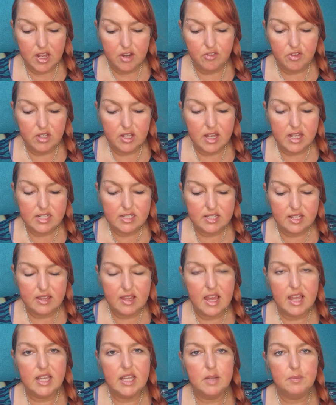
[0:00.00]
I realise that
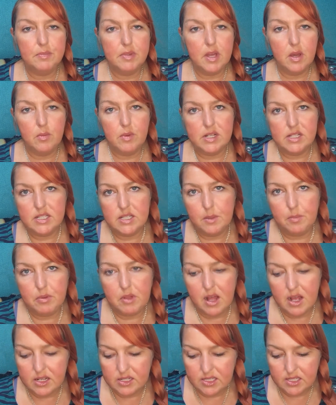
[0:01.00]
that can be a waste of
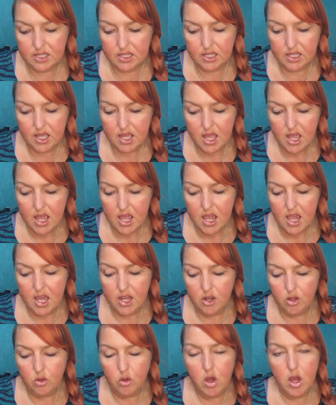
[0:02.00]
plastic
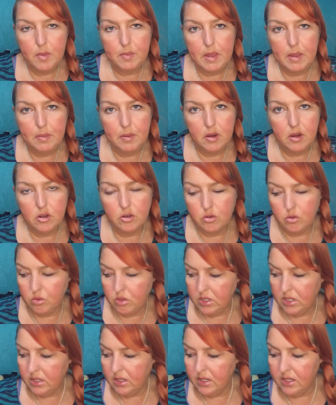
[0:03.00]
and a lot of people aren't
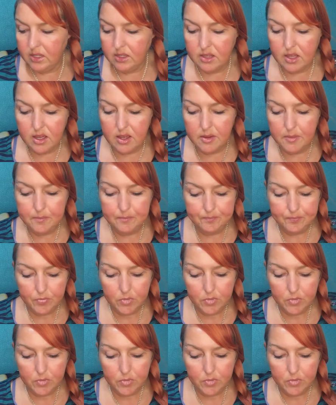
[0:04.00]
going to like that.